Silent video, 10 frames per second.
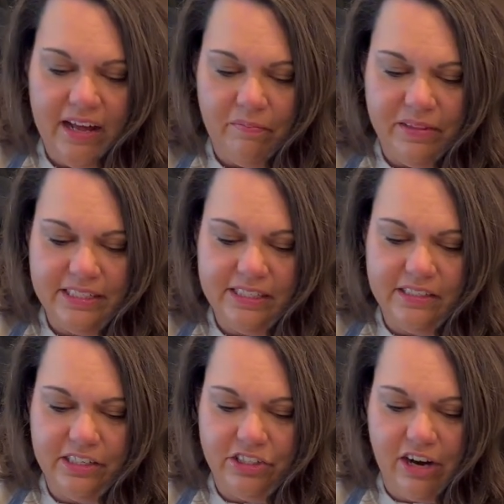This is
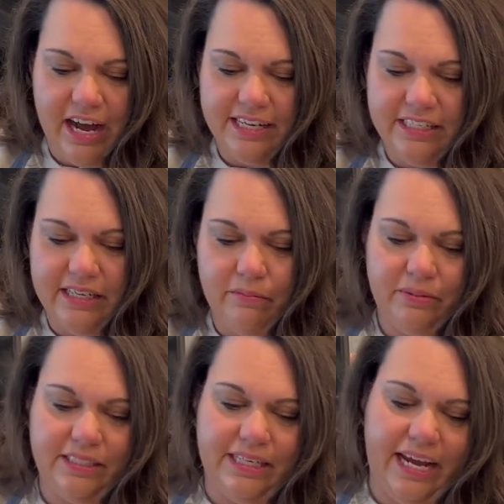a tri-tip
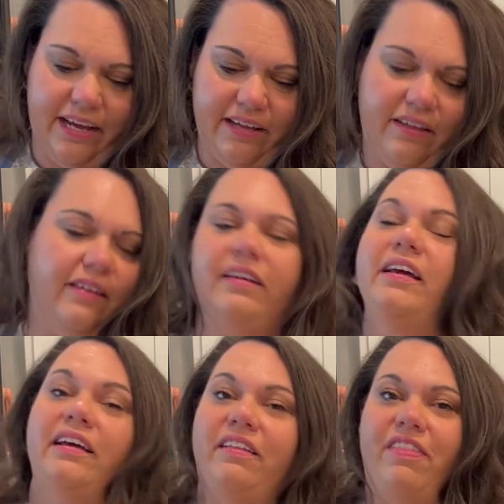steak
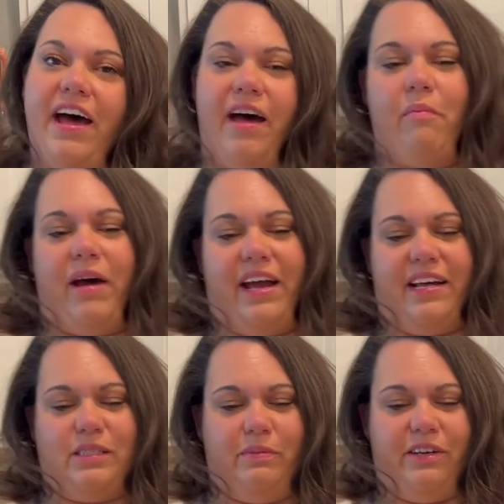that my
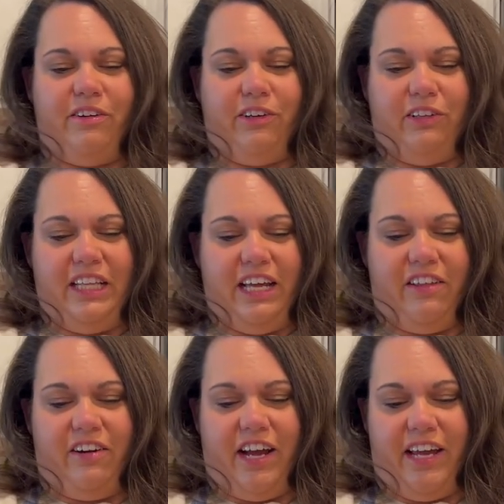husband grilled the
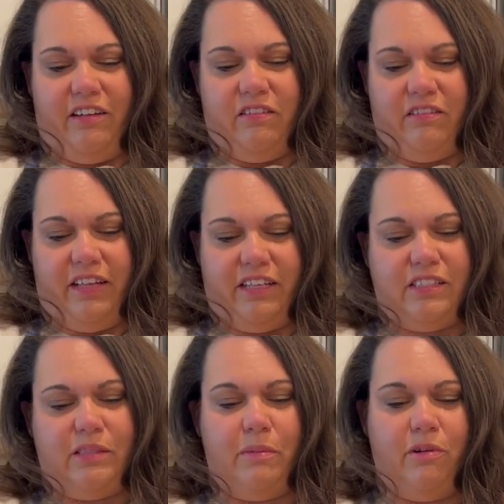other night, like
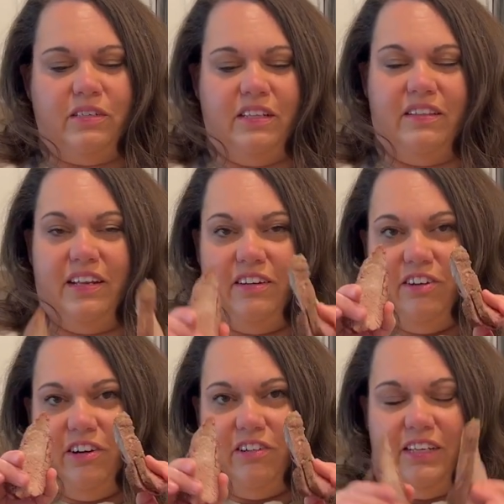smoked and then
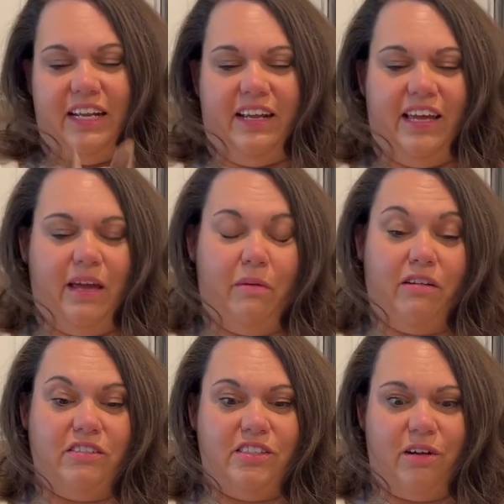grilled, and it came
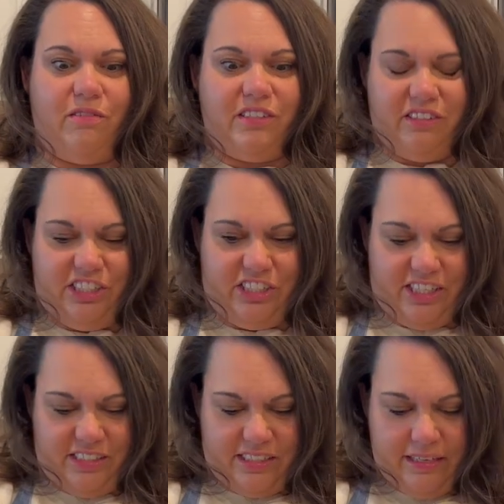out so
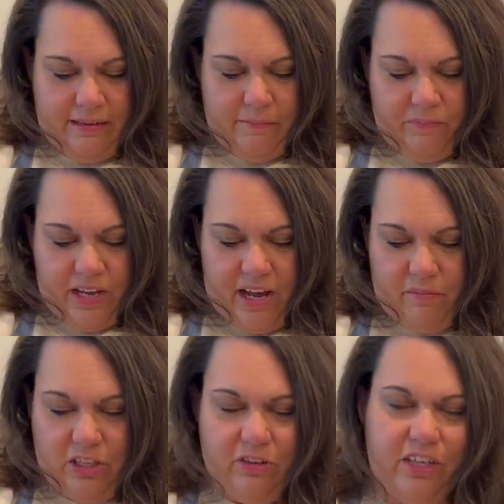delicious.
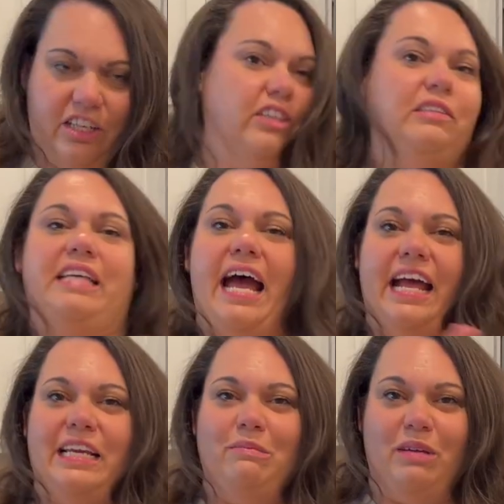You can use
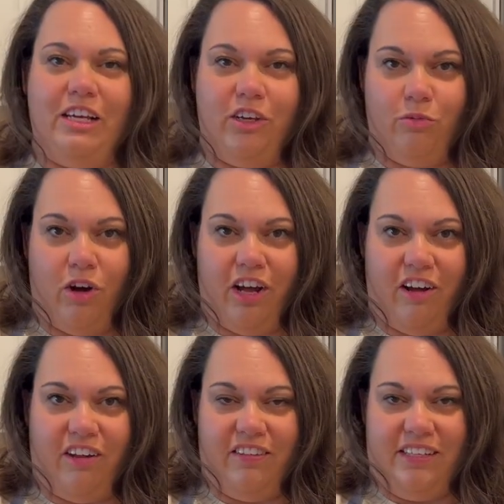any meat you want
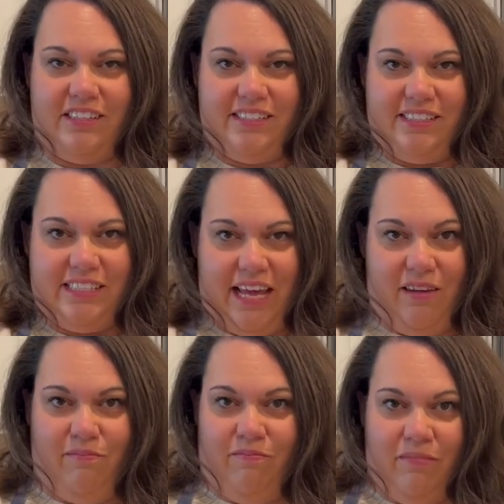on this
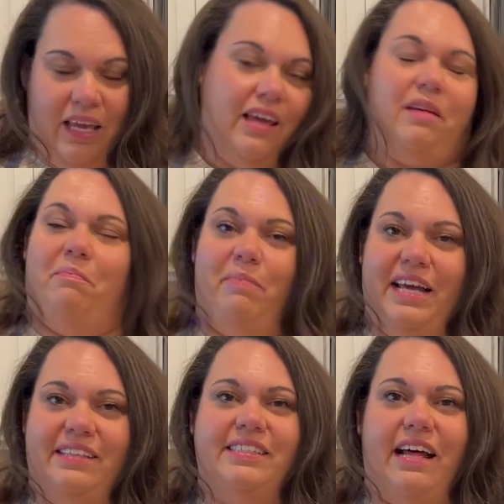same
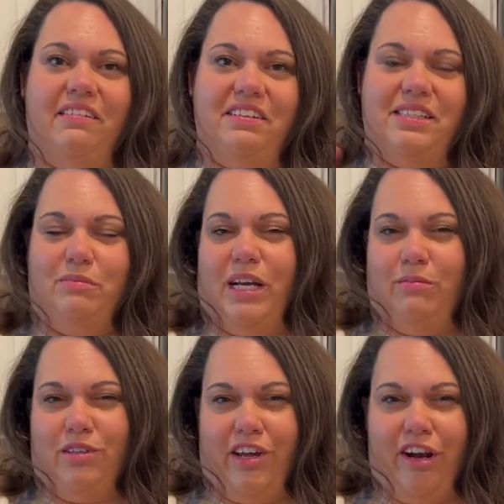base salad.
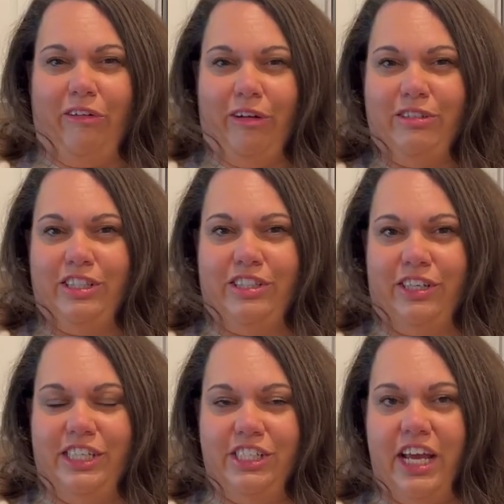Sometimes I'll get a
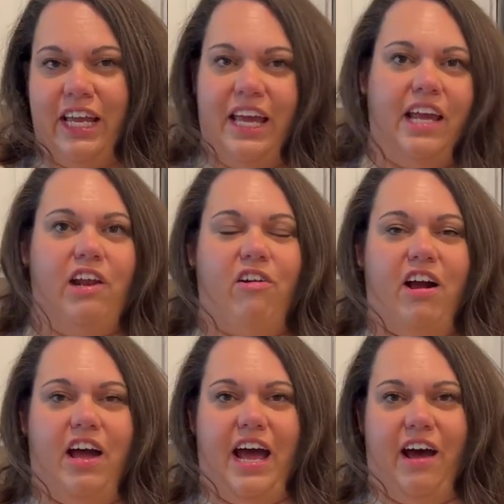rotisserie chicken, or
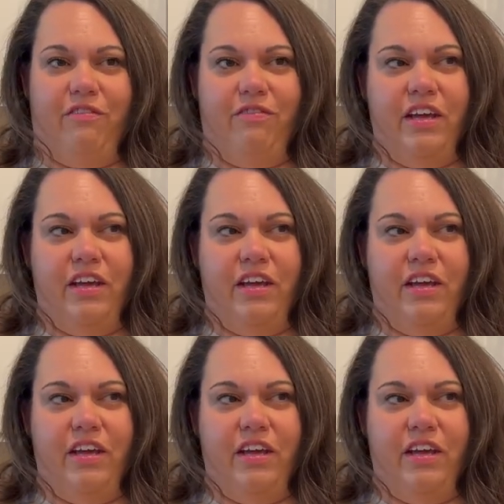I have